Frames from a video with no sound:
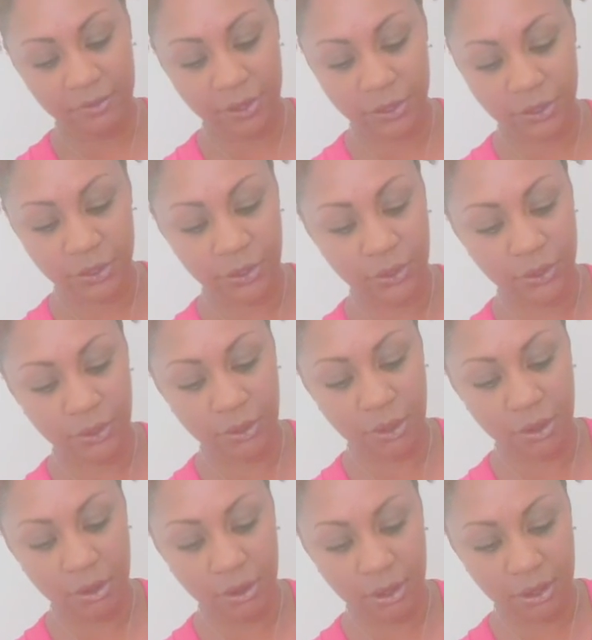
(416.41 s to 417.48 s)
if I turn
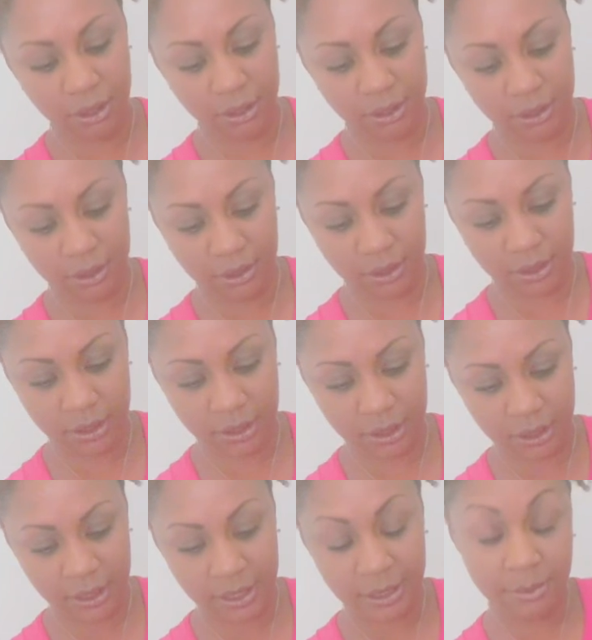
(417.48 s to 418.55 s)
on
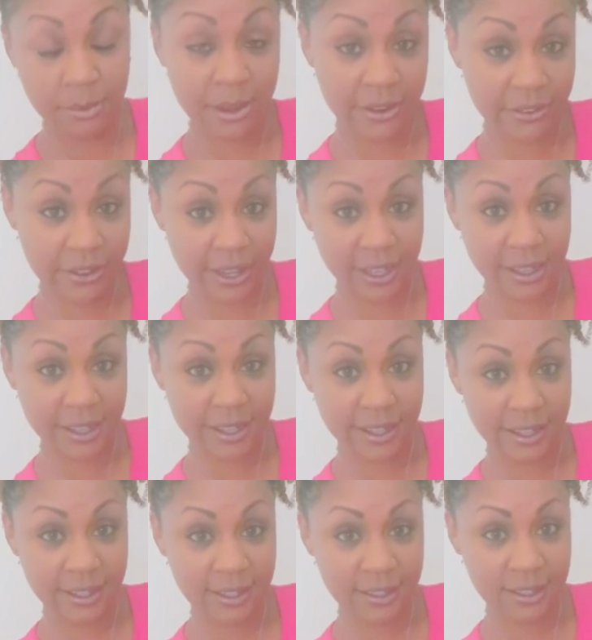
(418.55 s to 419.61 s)
my ring
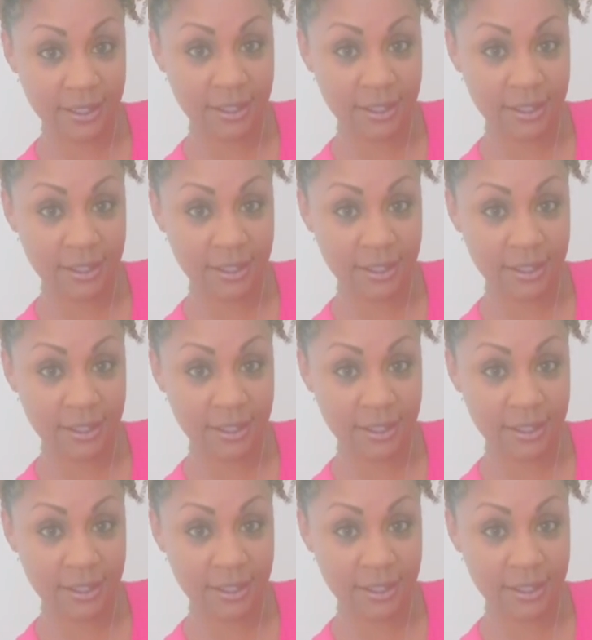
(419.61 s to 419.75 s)
light,